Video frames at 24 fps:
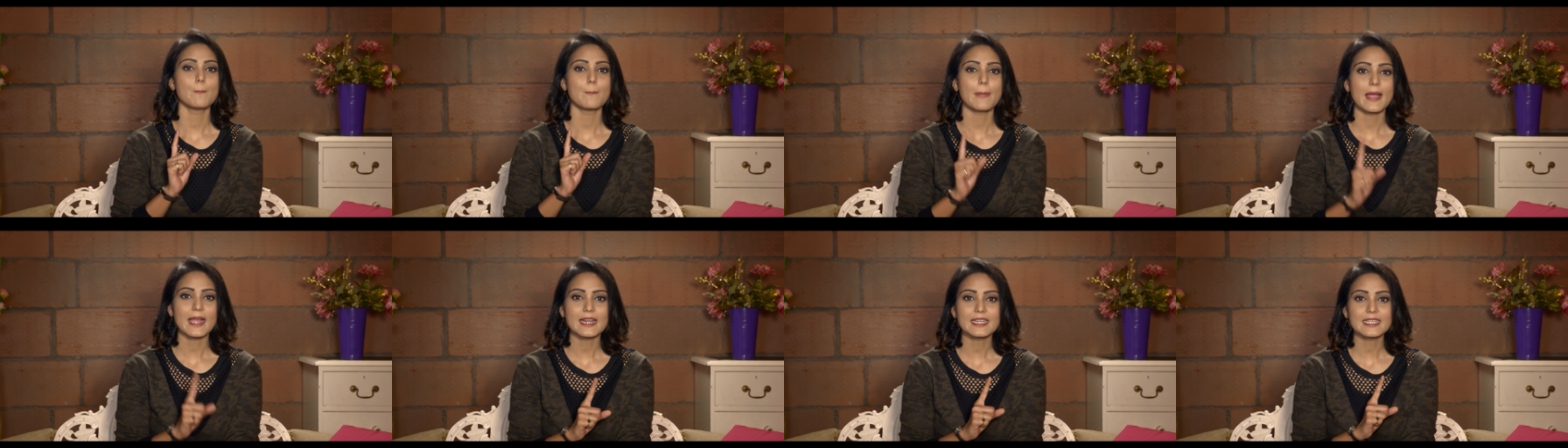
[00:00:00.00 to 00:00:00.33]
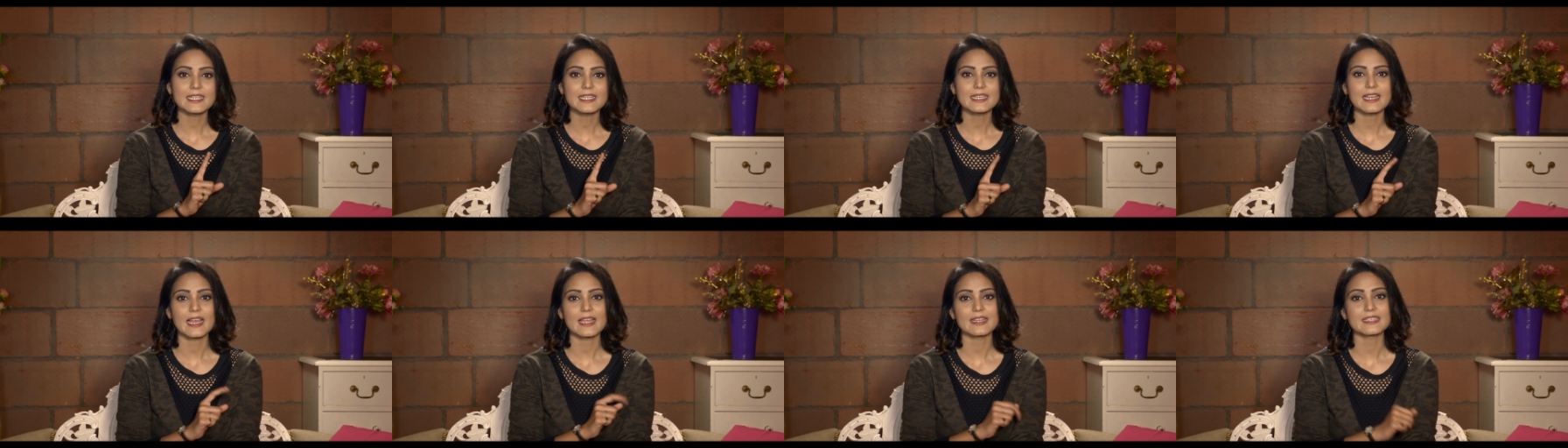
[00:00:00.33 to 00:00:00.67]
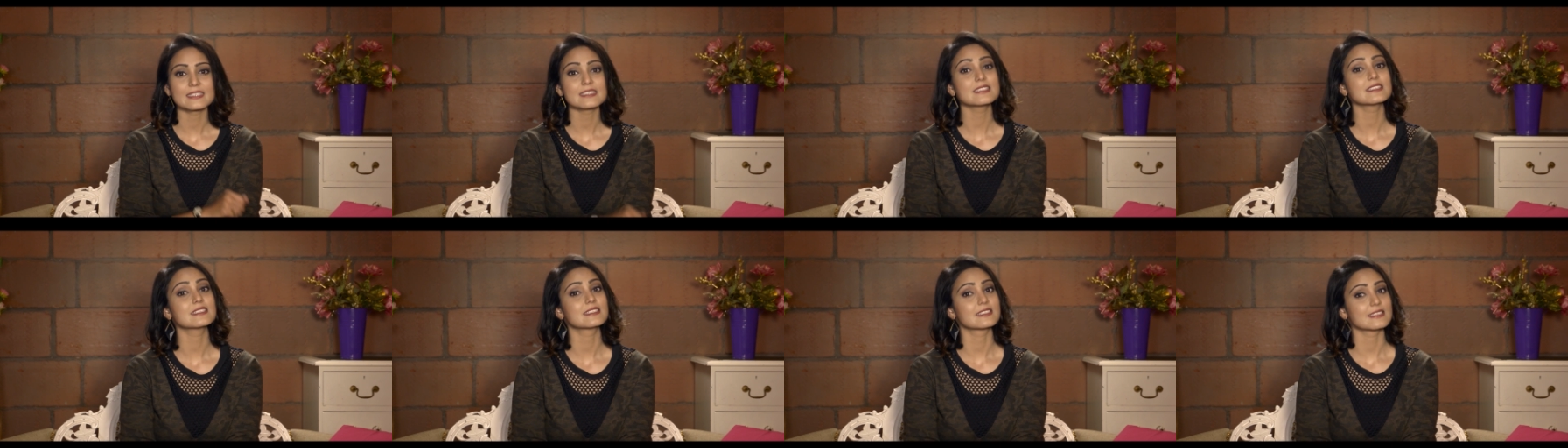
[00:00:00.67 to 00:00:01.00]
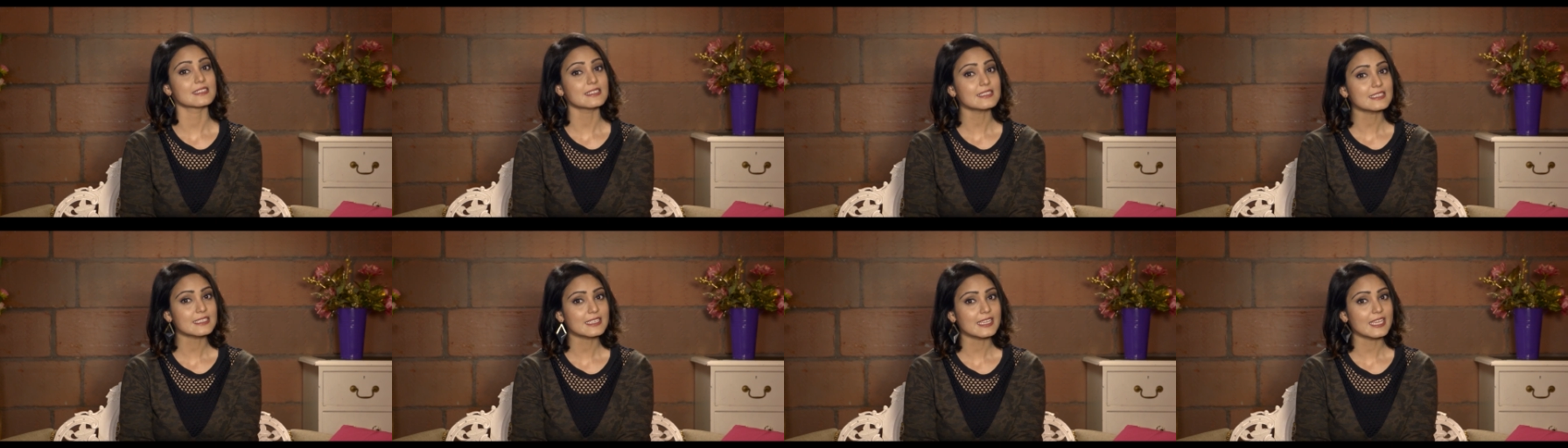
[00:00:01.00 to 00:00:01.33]
panty liners
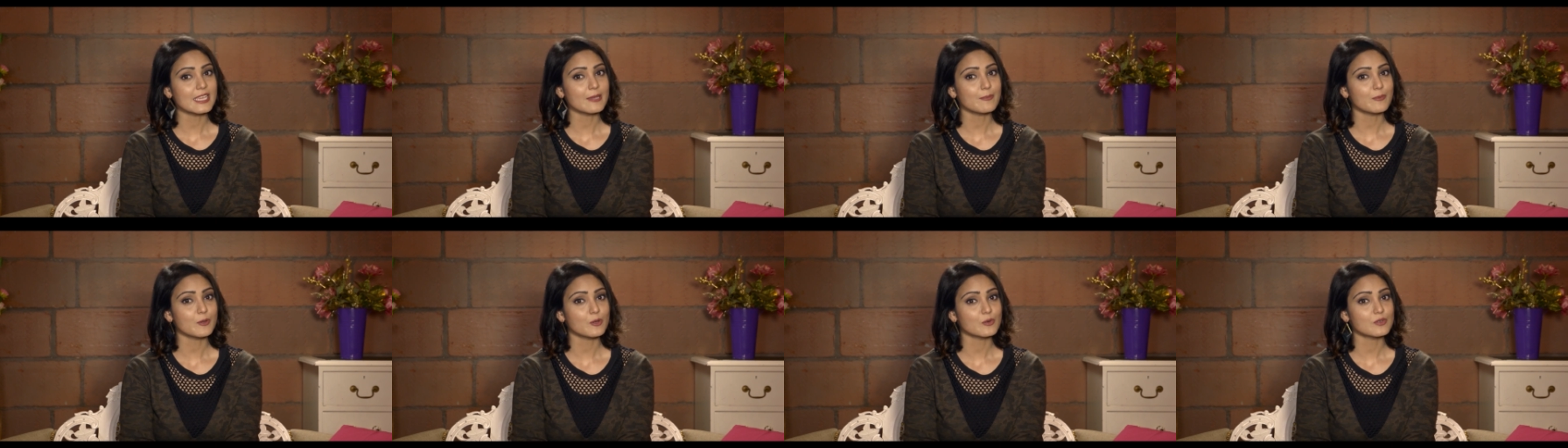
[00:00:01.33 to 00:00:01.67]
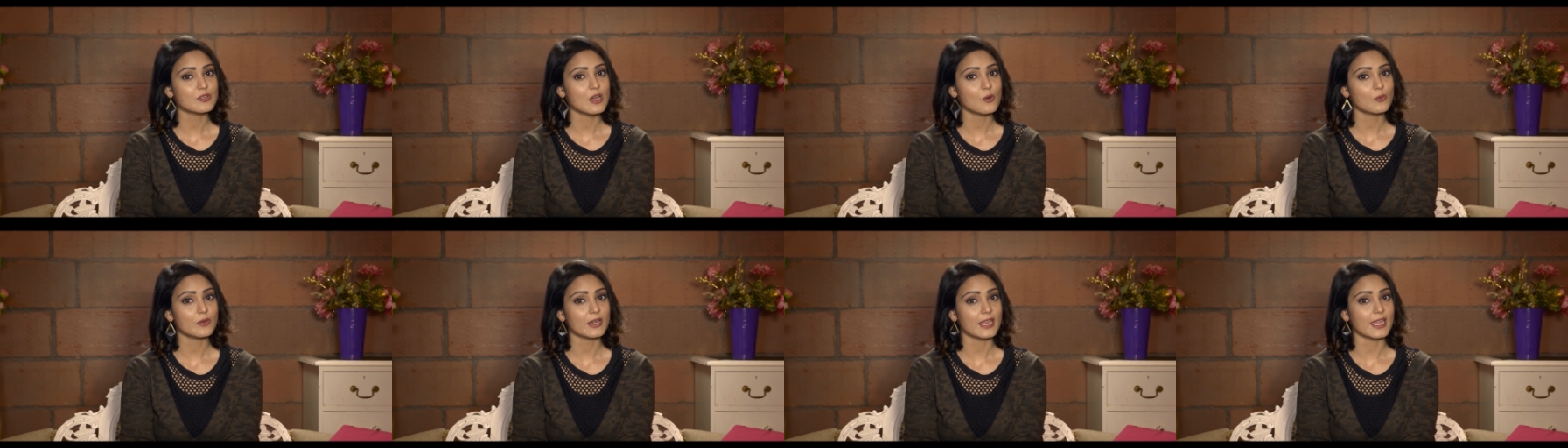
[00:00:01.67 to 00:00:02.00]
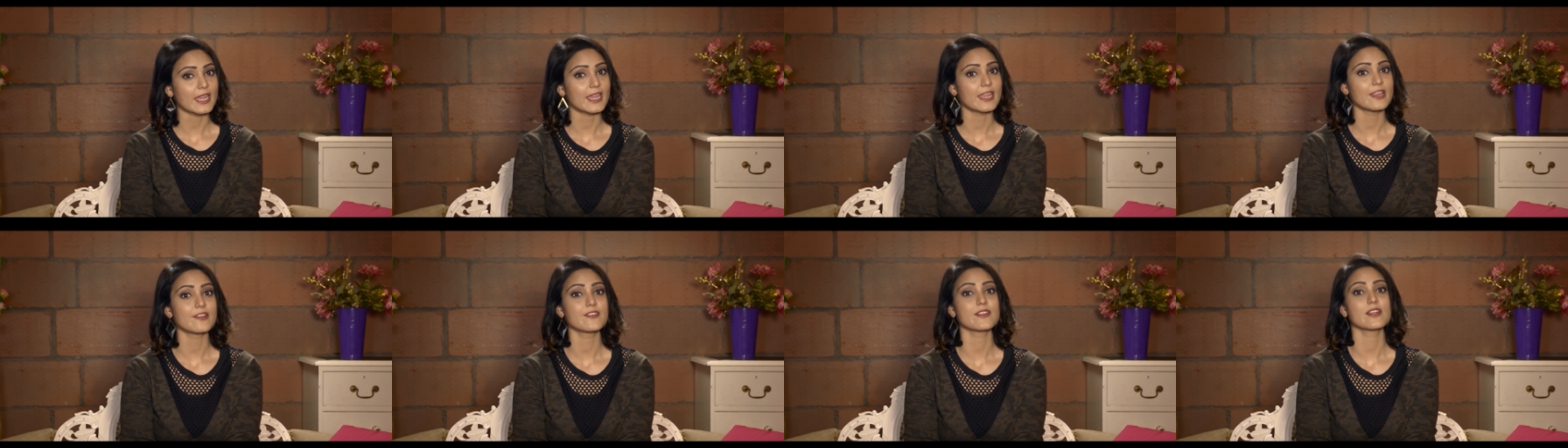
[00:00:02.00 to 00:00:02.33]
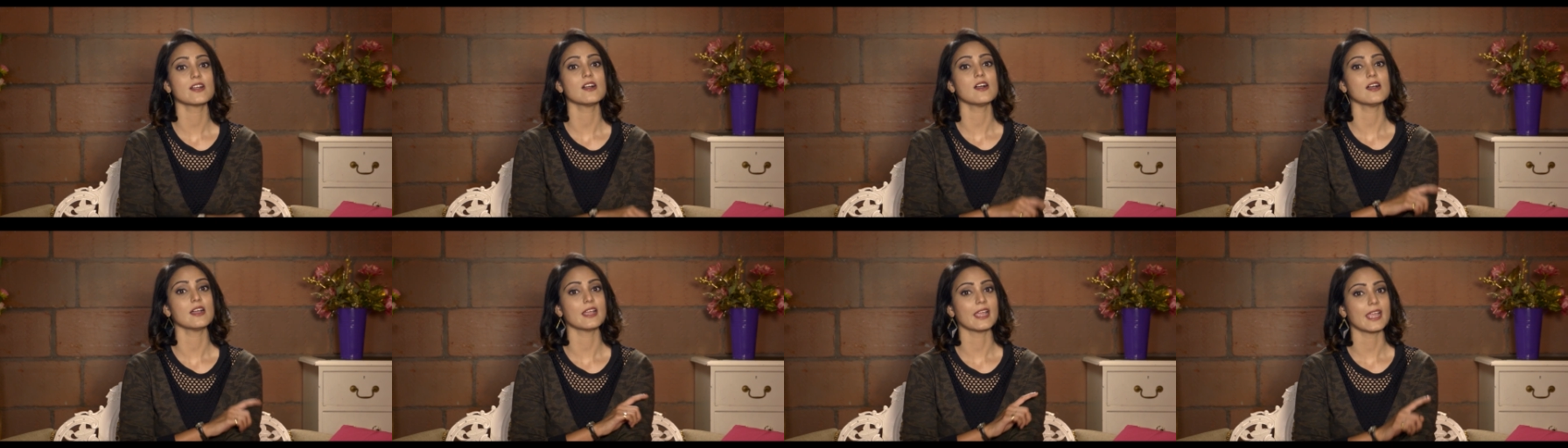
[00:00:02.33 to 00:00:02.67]
just keep your down
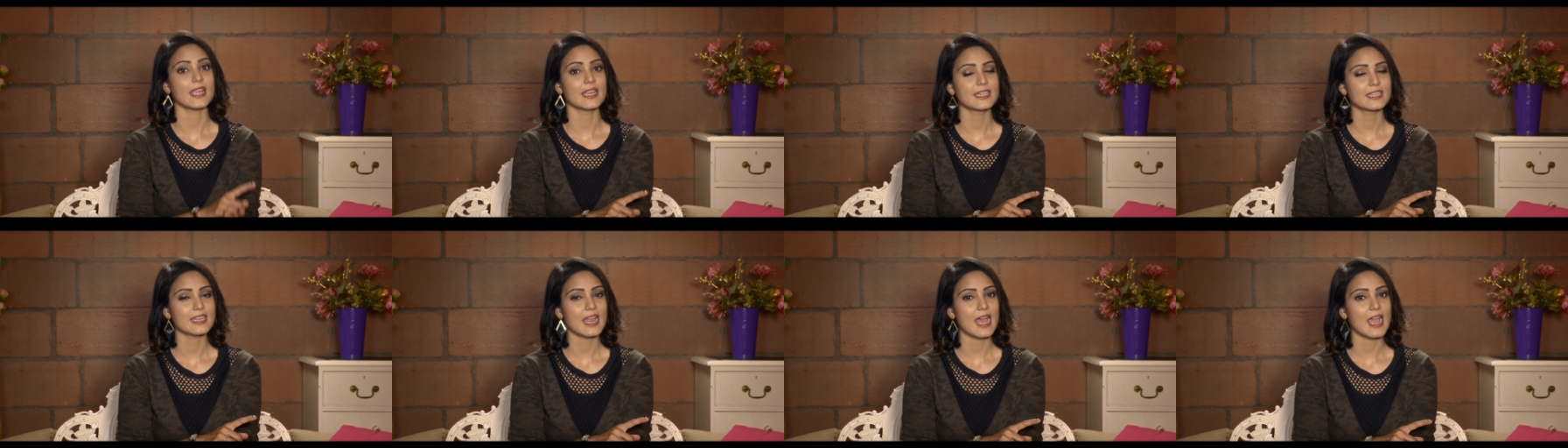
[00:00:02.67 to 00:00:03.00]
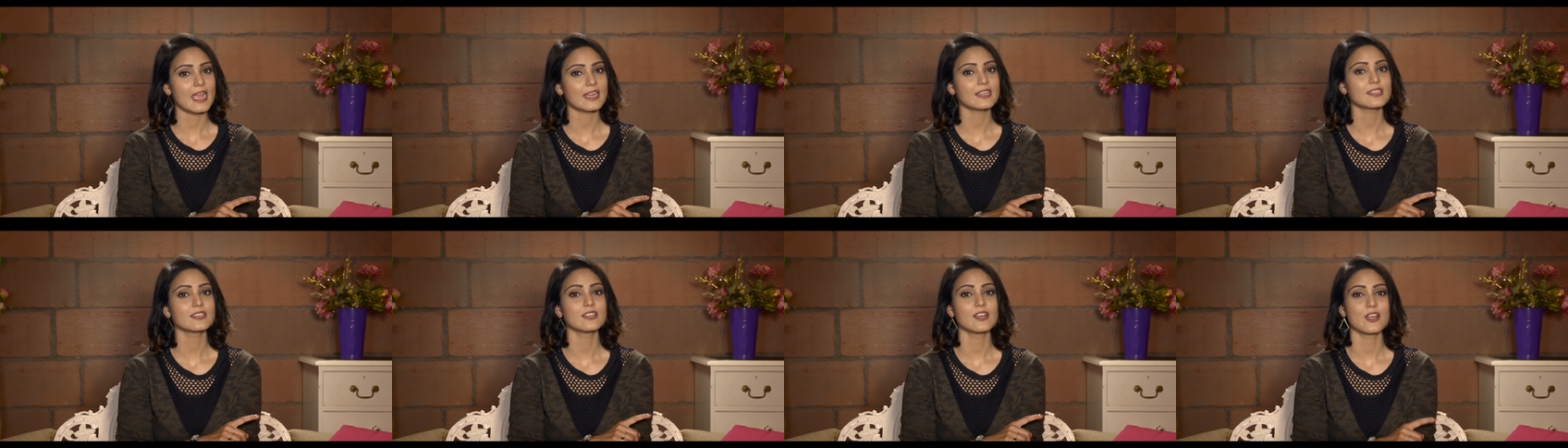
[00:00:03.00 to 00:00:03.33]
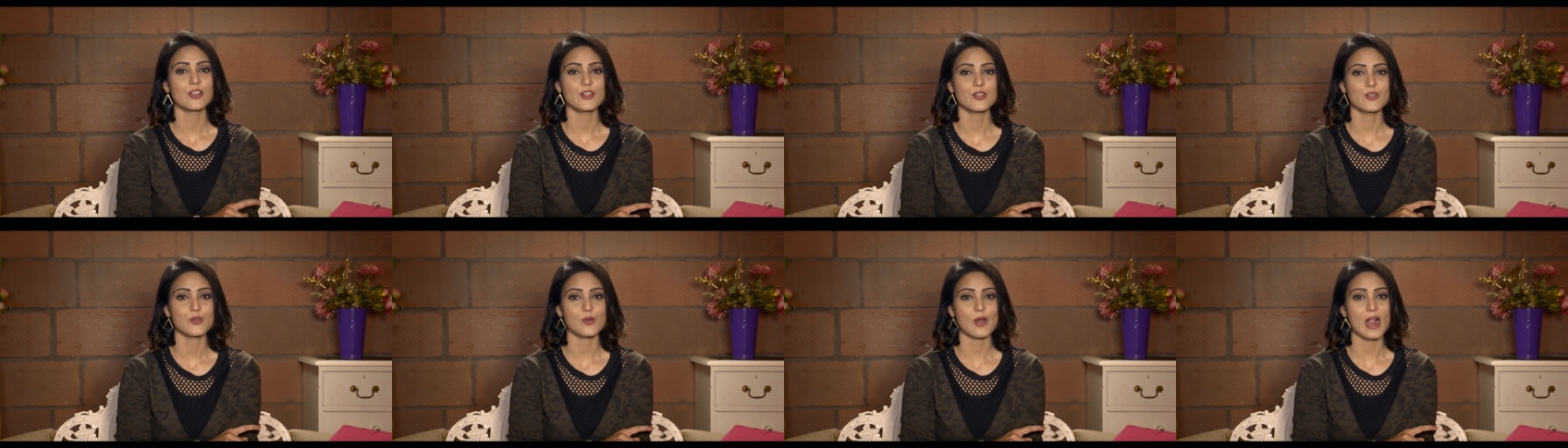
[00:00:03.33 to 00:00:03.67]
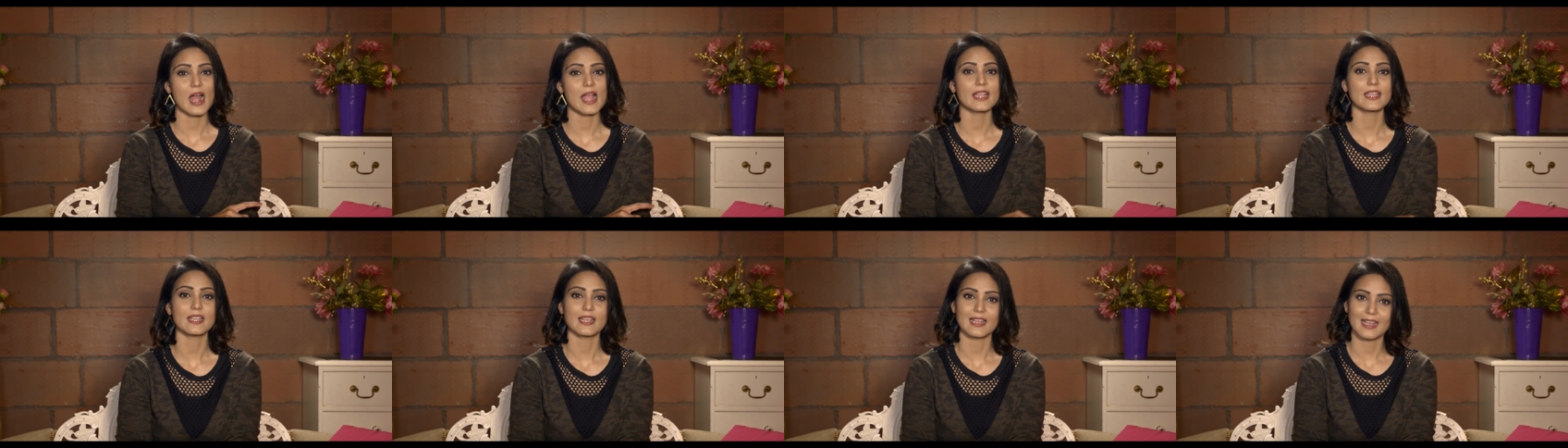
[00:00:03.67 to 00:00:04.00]
area intact,
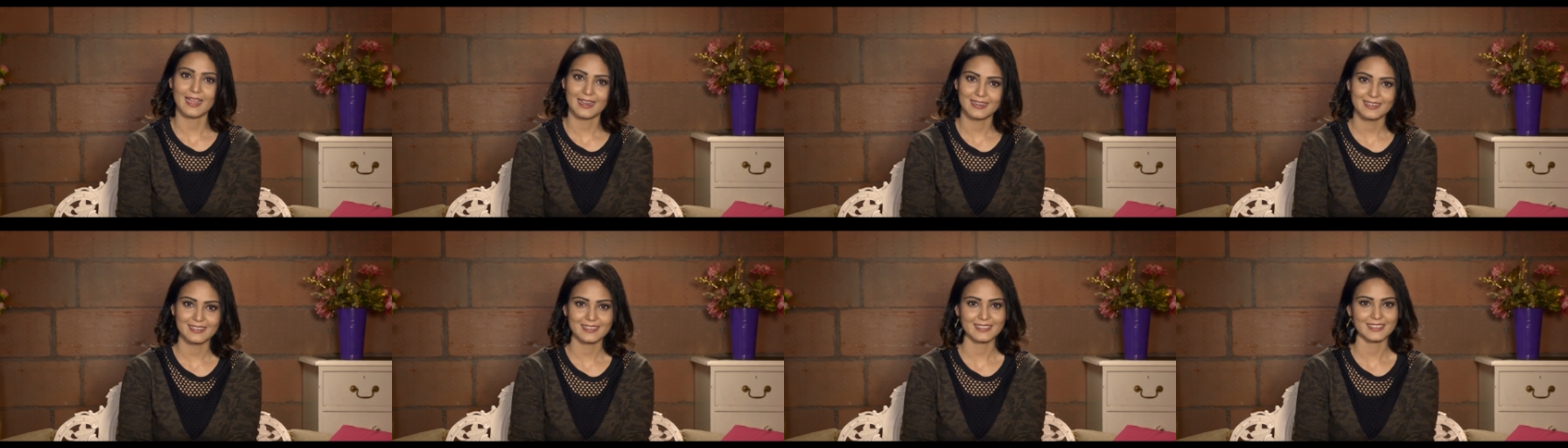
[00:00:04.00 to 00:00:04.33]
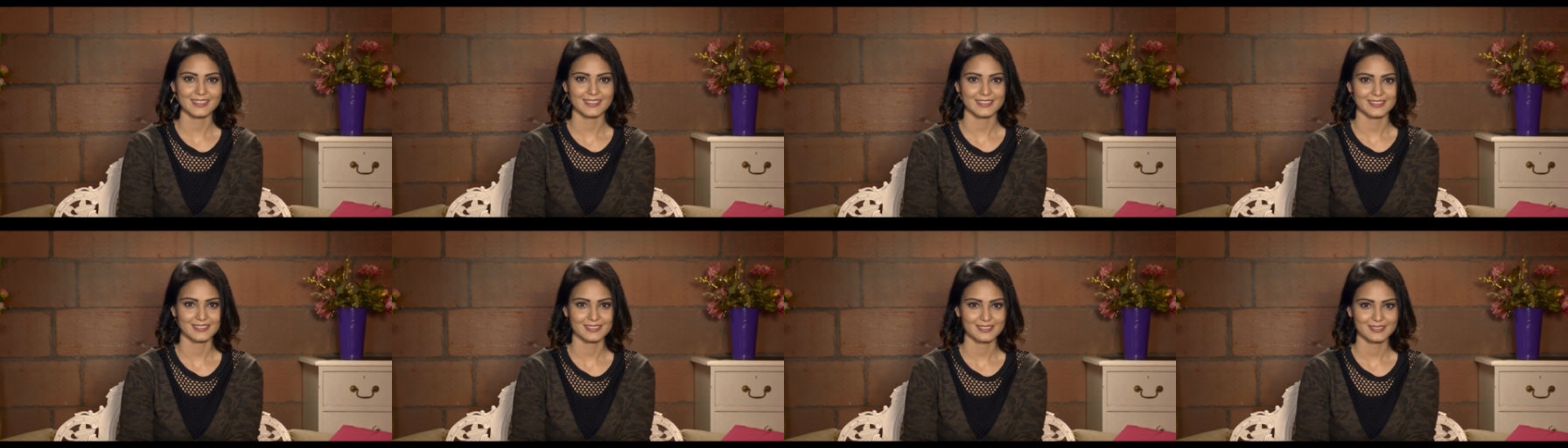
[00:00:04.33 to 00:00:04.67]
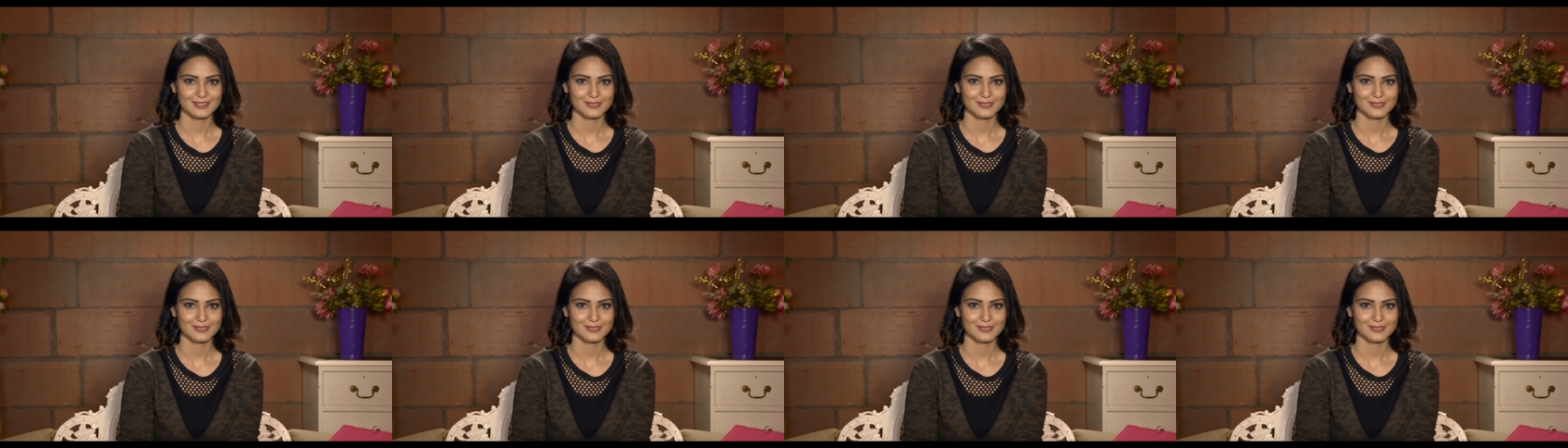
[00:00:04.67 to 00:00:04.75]
dry and clean.